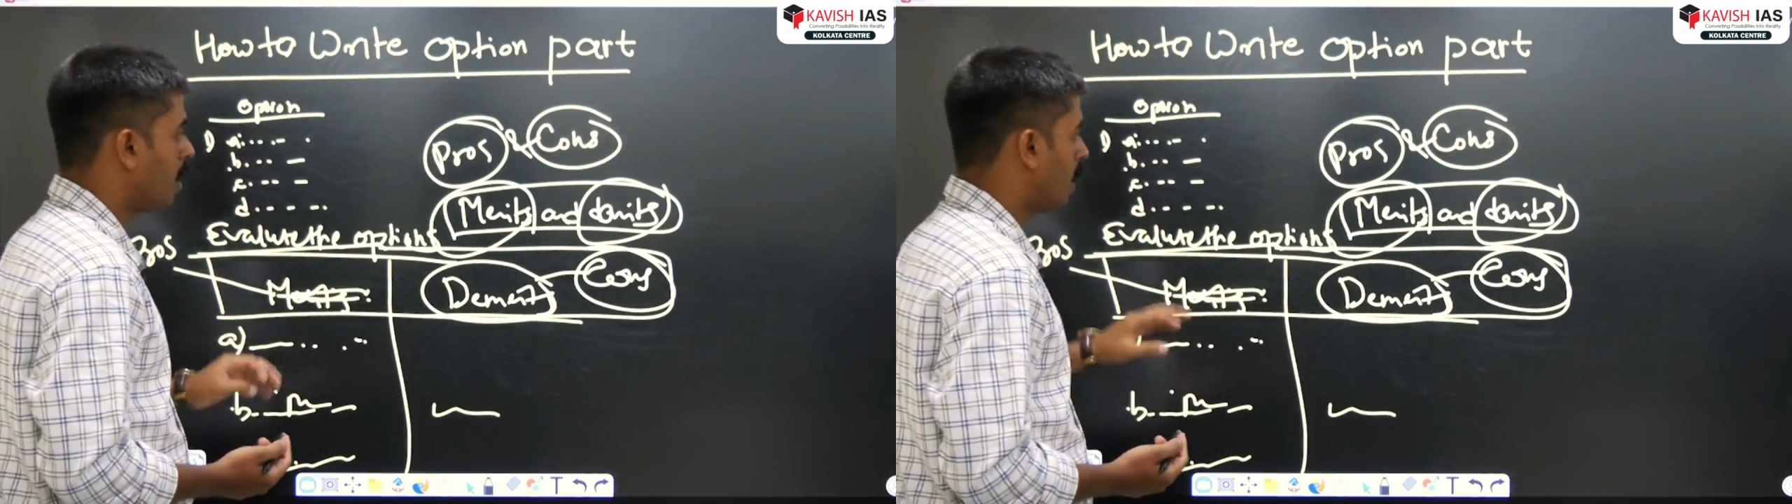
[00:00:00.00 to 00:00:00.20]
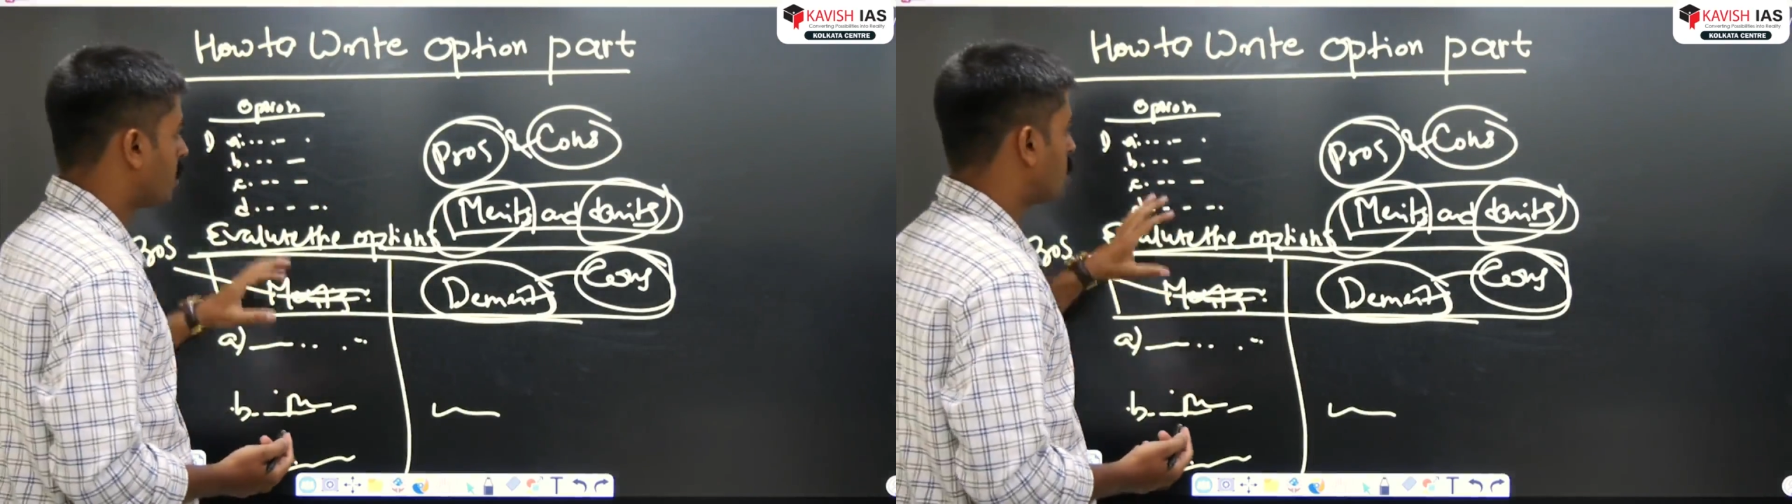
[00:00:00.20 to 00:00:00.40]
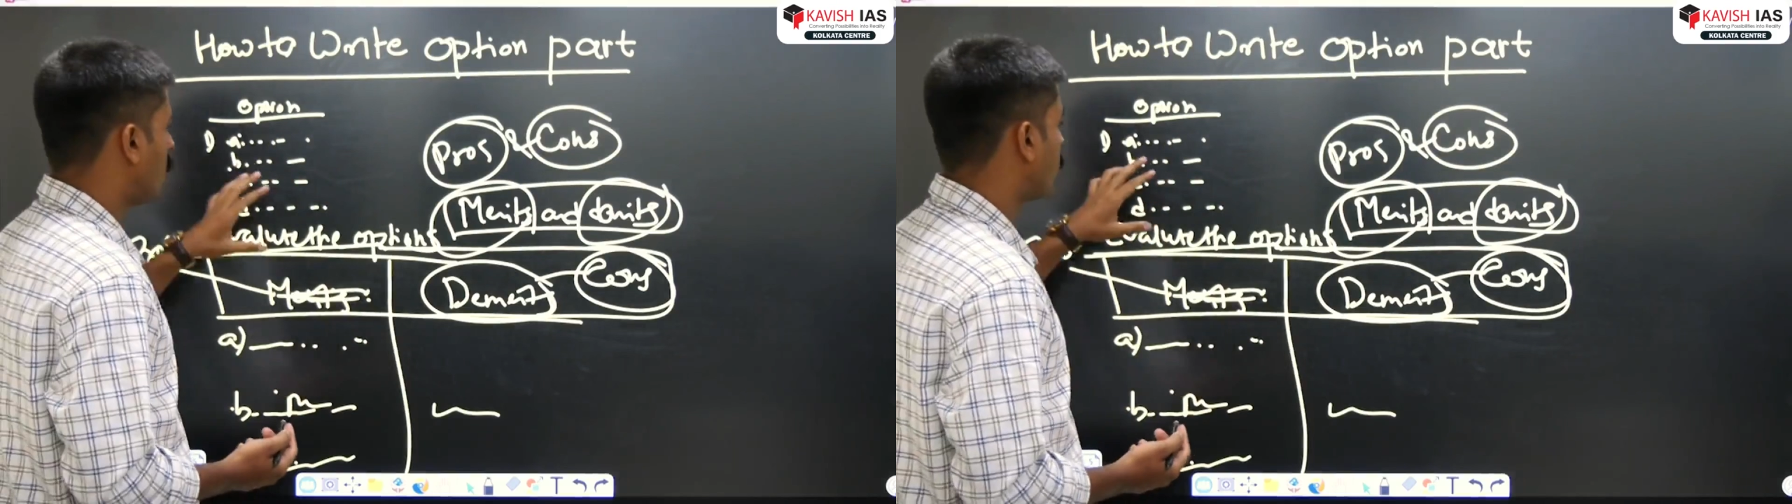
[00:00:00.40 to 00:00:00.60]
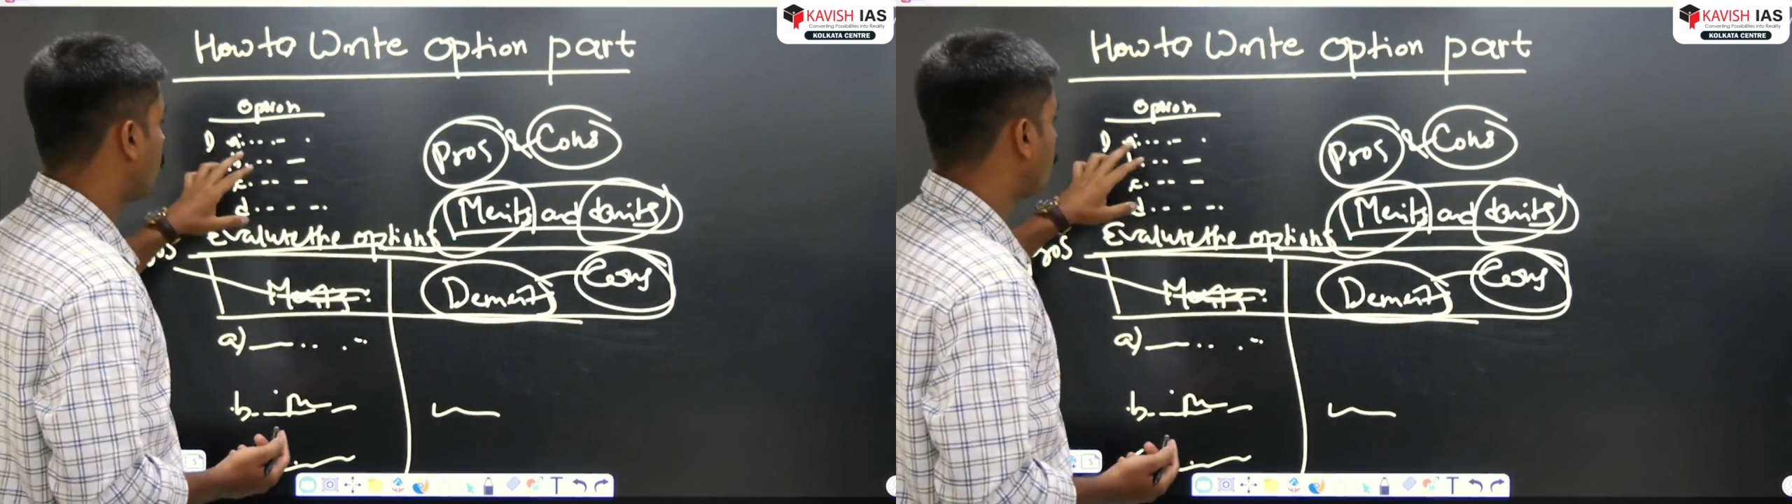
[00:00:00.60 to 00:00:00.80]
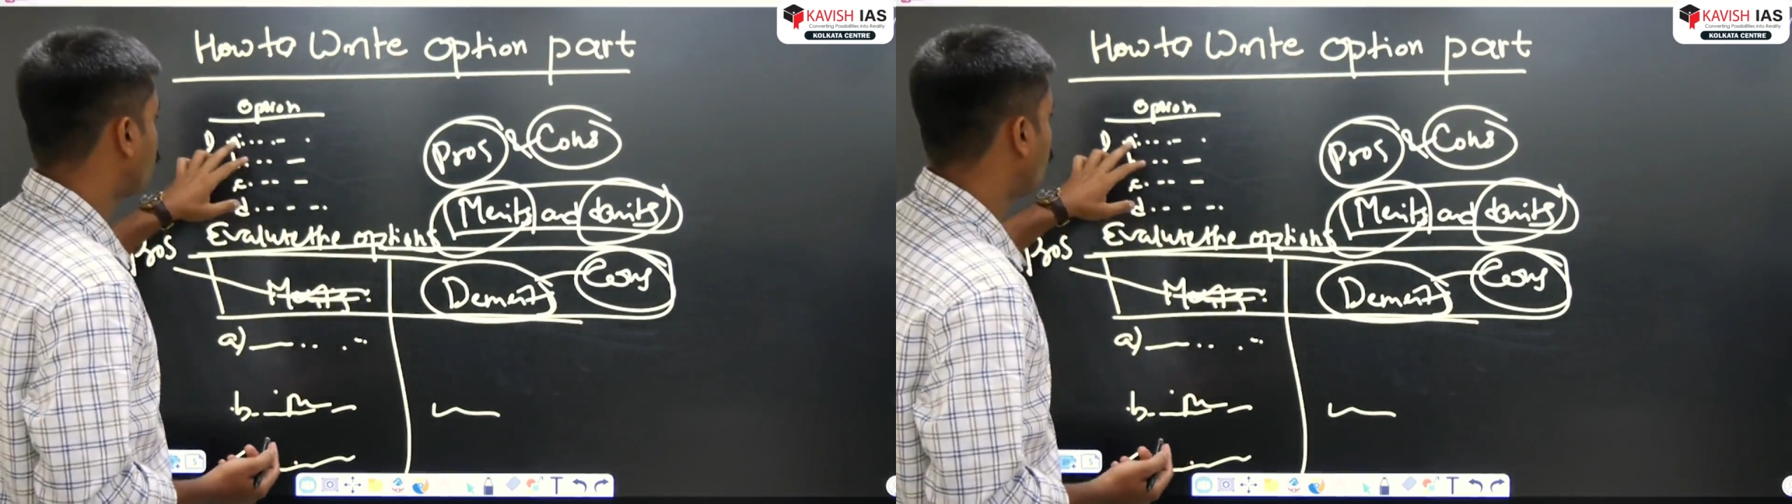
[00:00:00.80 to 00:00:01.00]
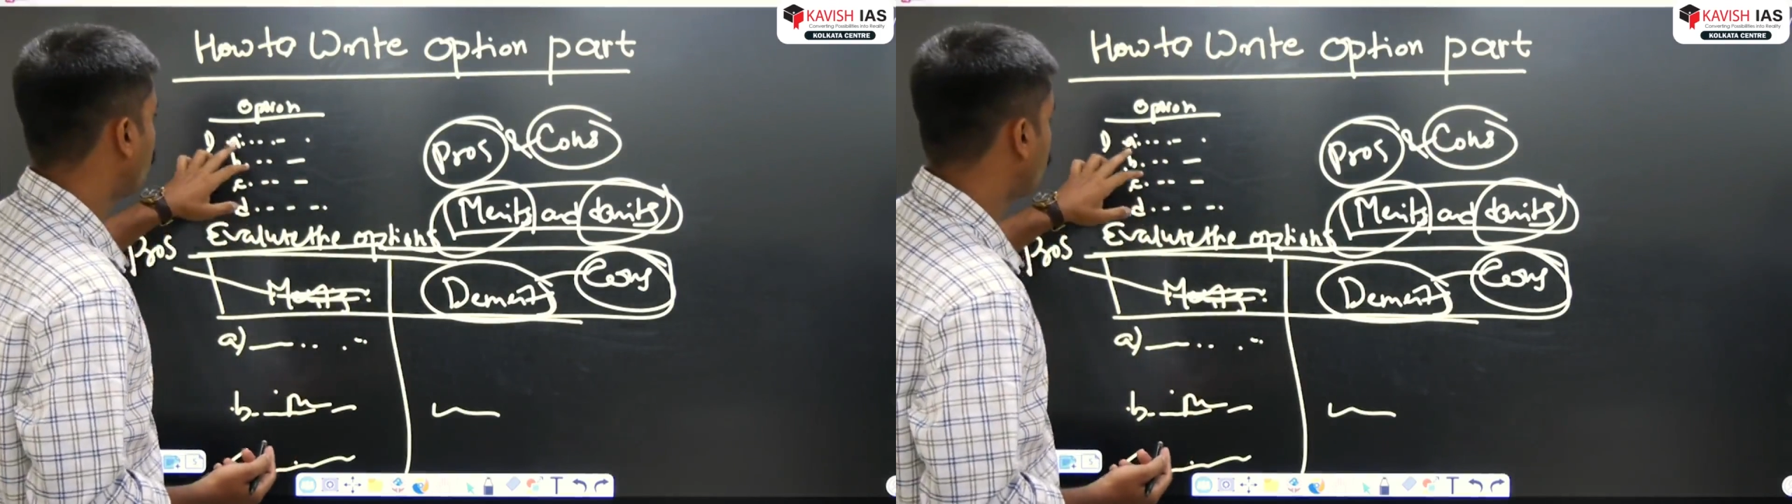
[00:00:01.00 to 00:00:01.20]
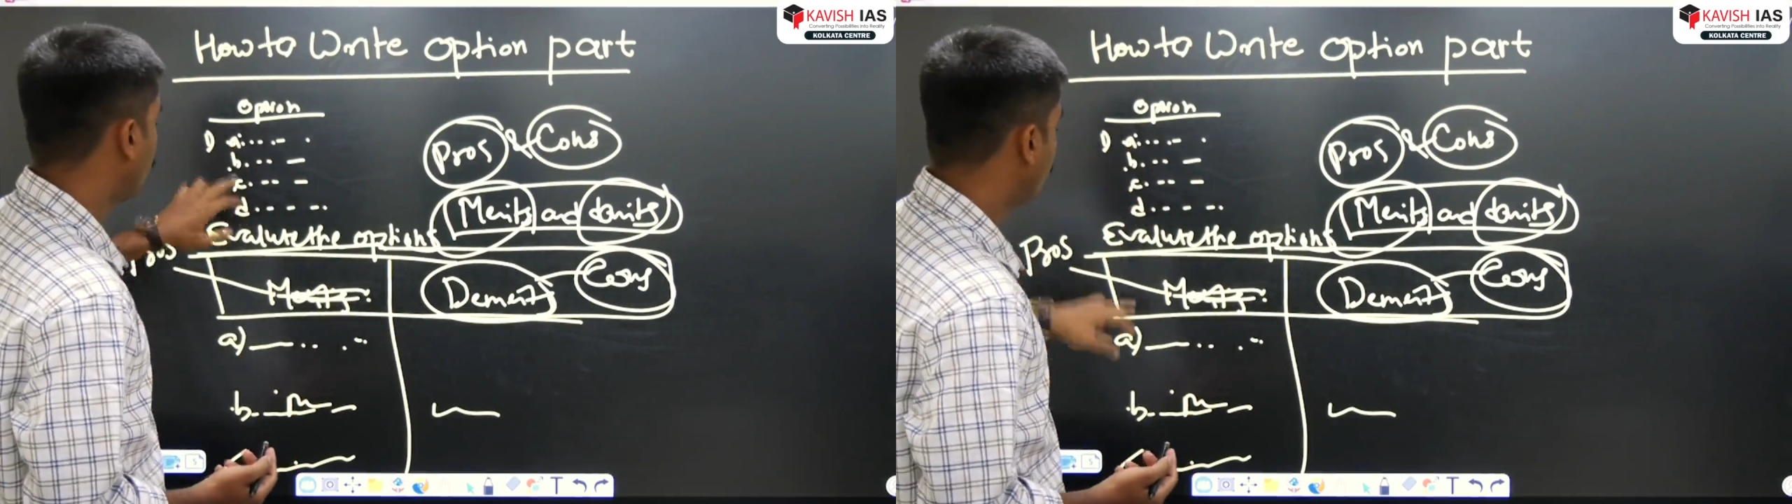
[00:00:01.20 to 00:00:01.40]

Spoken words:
It's not that you are